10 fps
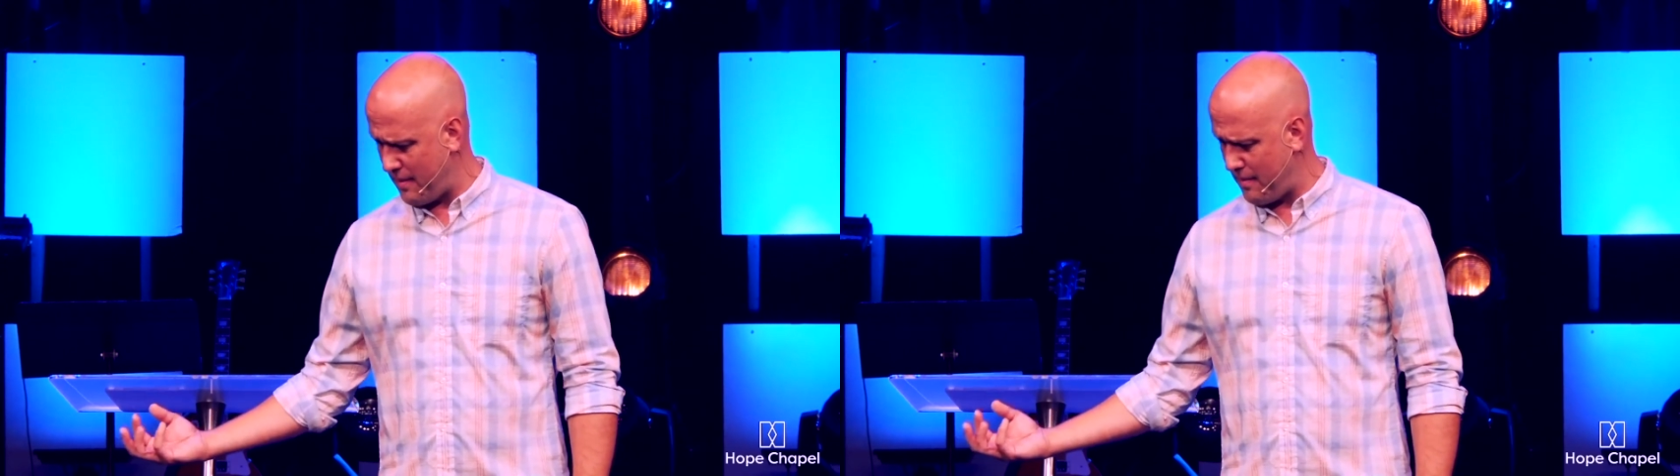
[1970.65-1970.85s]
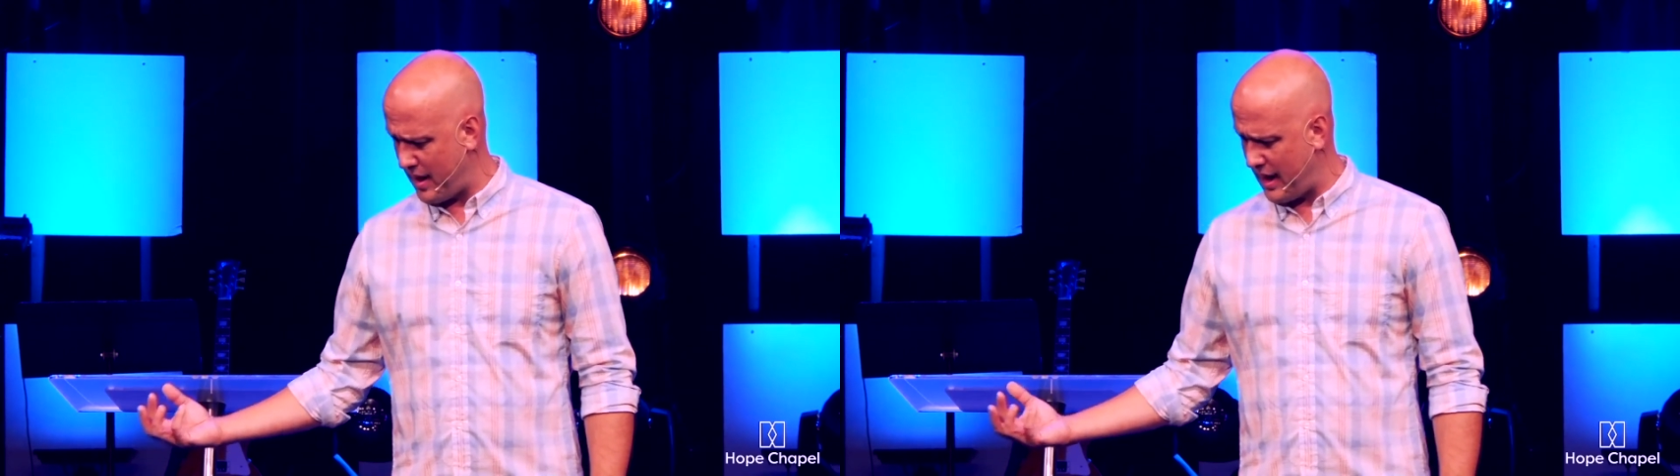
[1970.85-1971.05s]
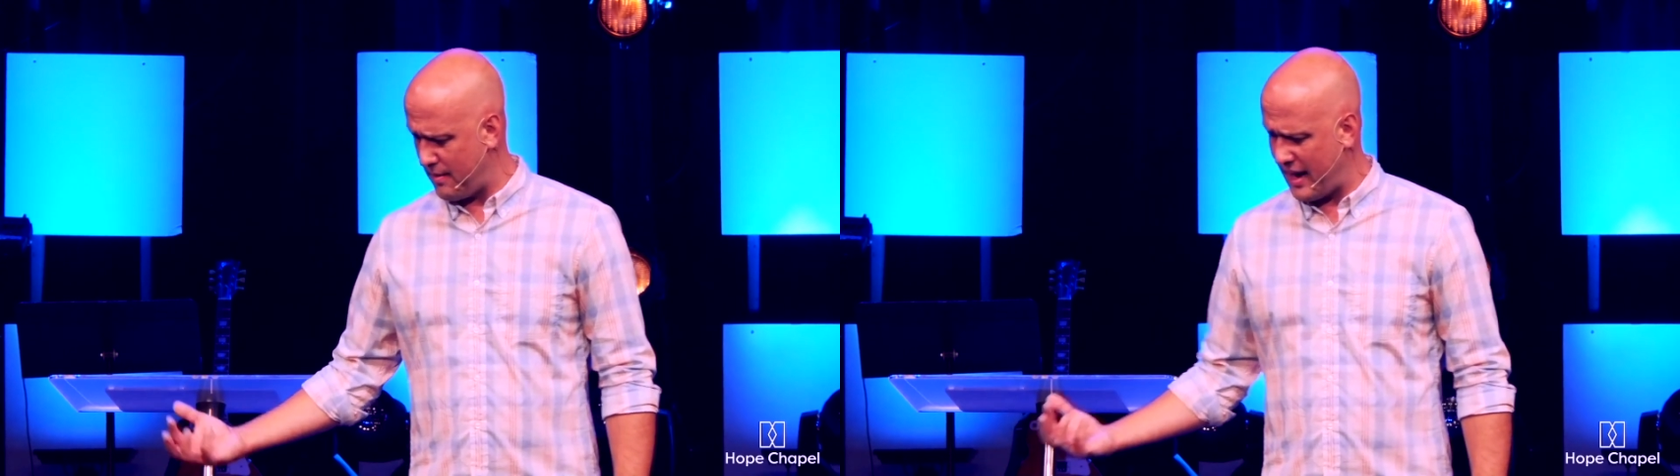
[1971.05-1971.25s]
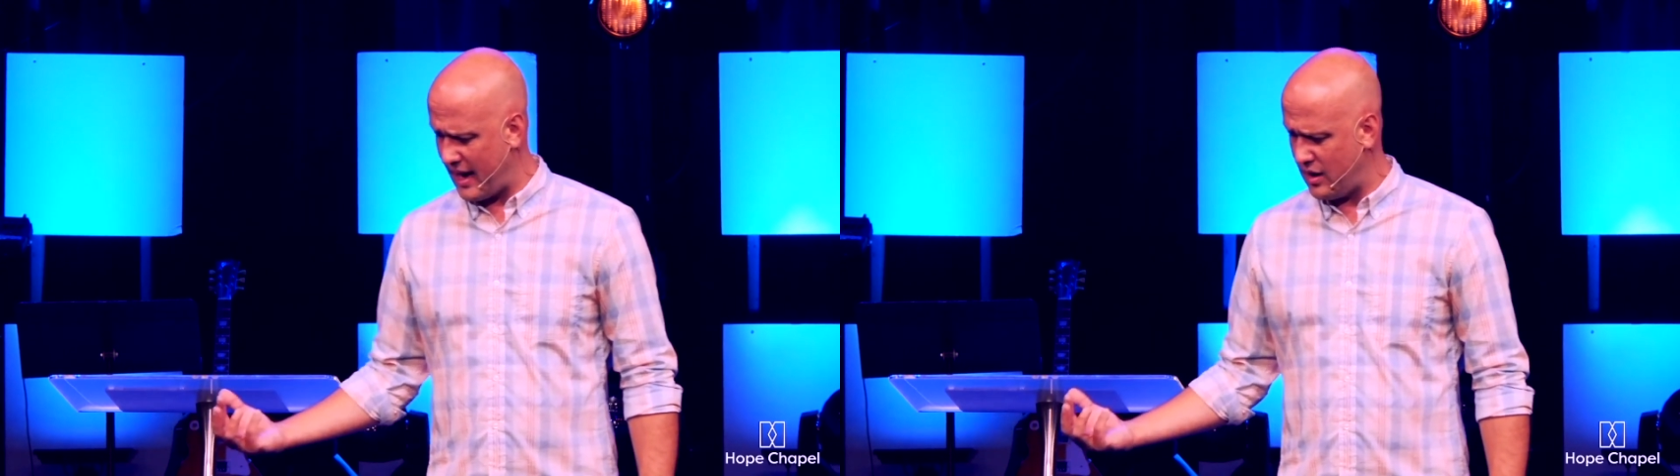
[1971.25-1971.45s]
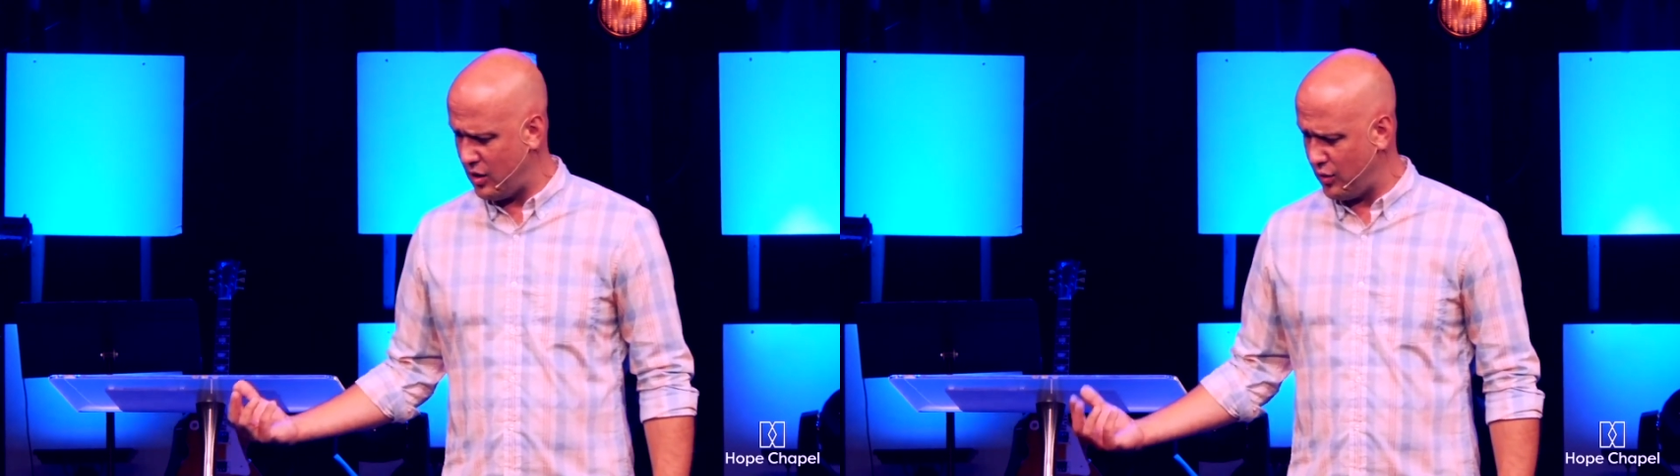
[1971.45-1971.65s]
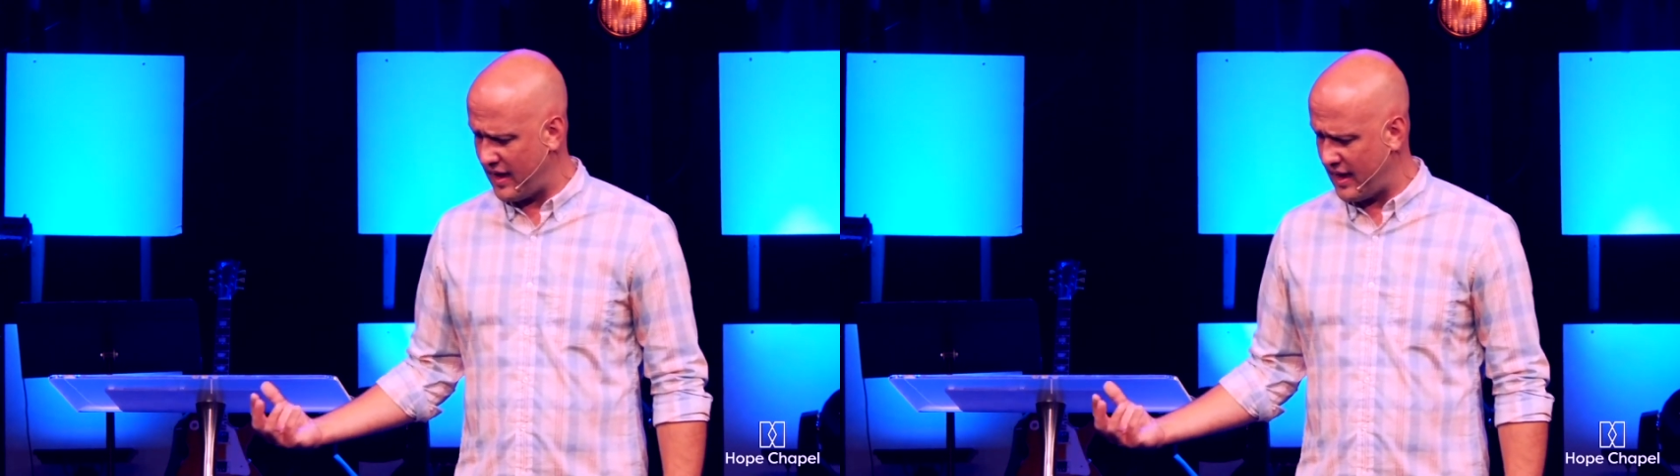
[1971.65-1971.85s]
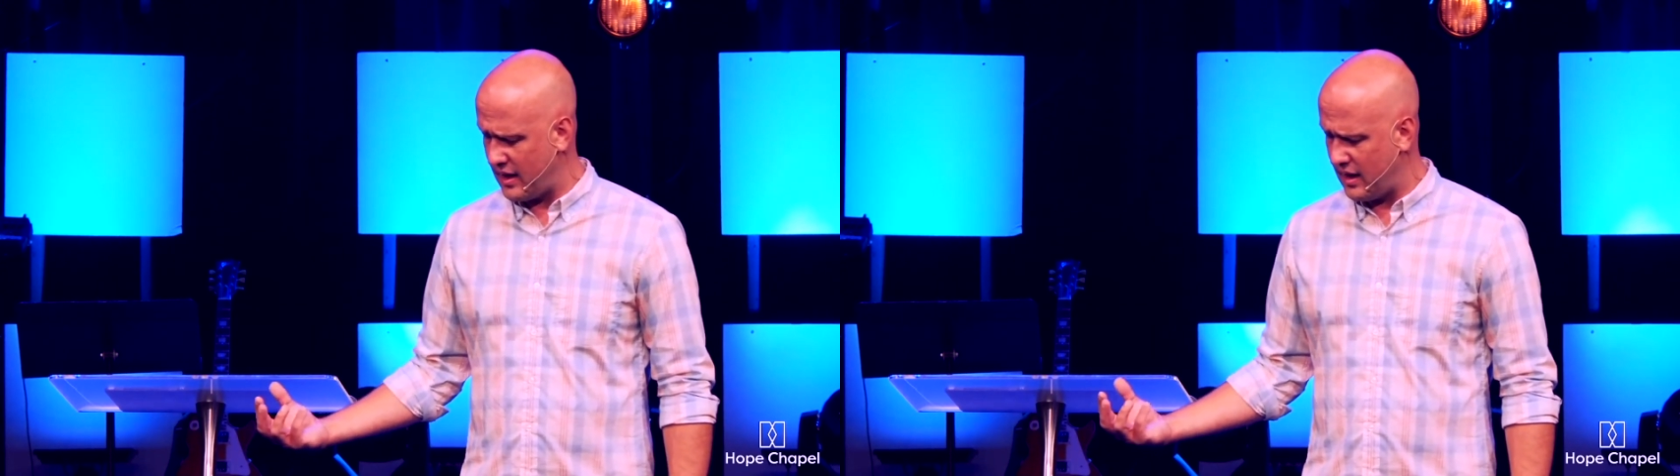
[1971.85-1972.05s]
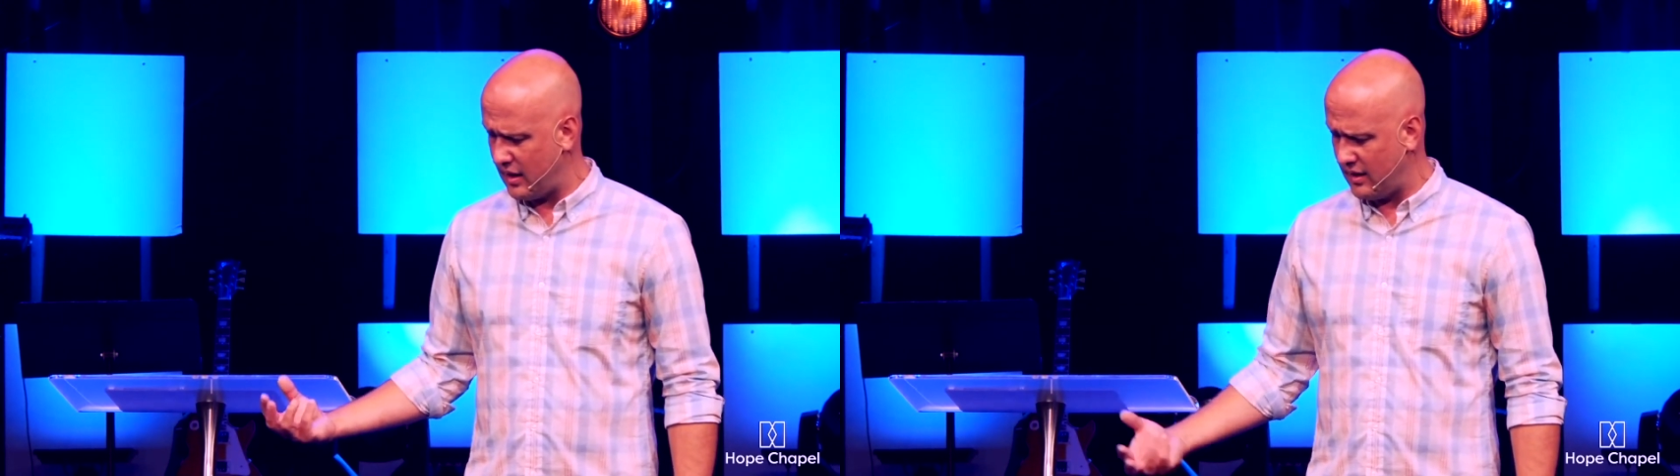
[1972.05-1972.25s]
but a man who
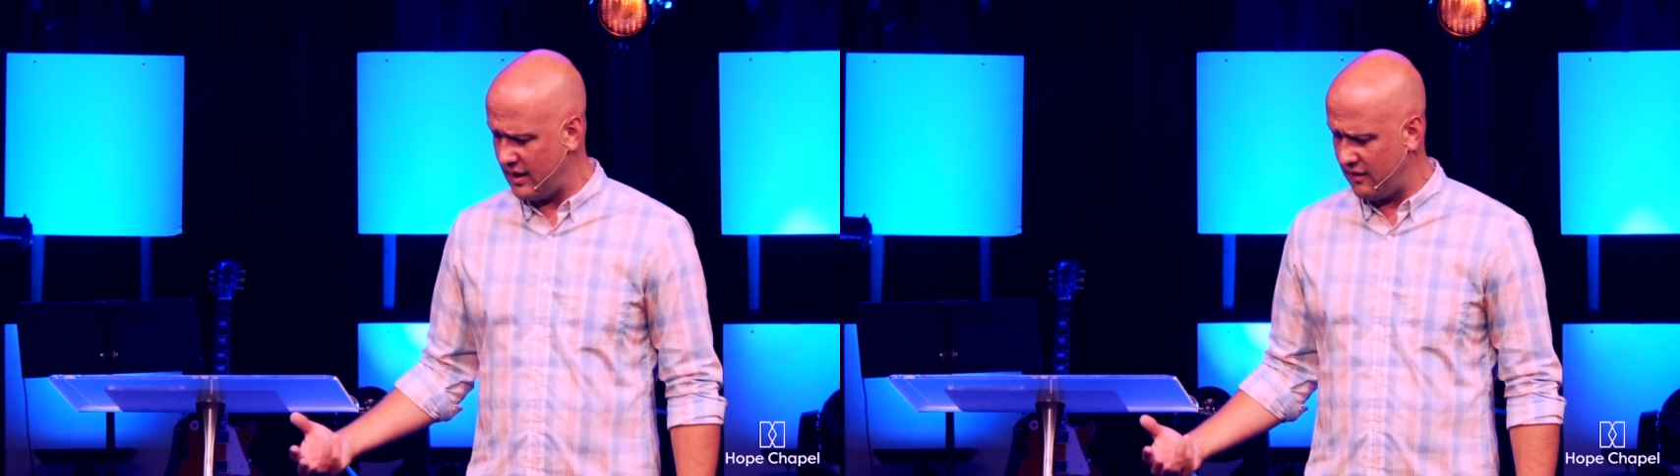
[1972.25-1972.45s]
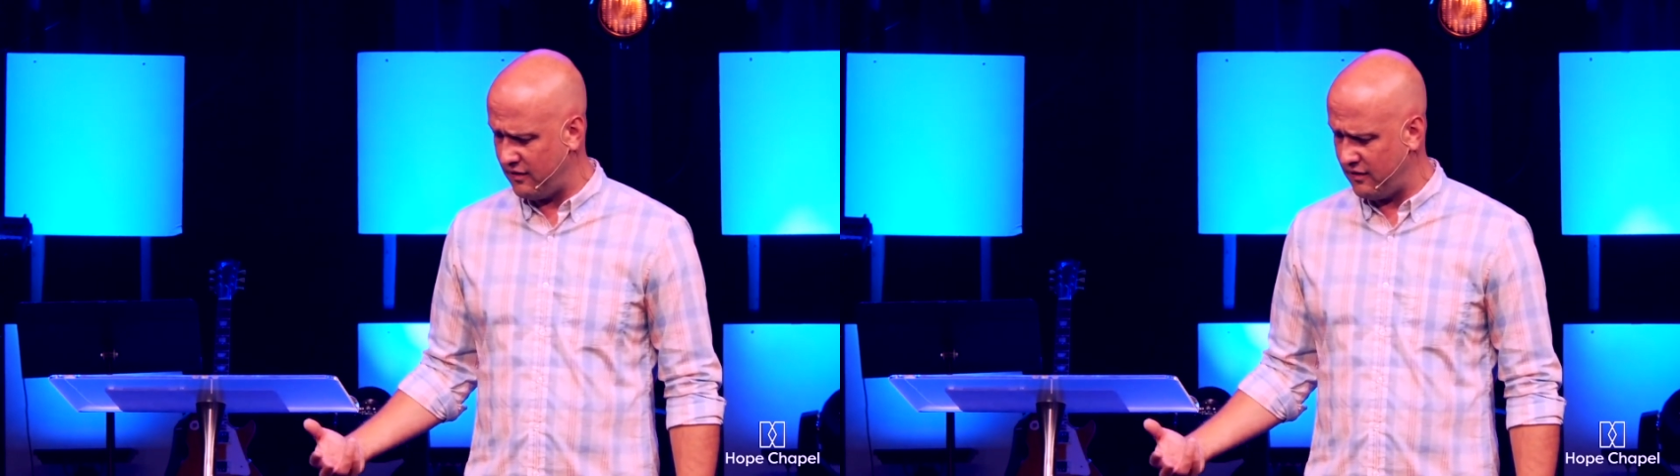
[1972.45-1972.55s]
then lived,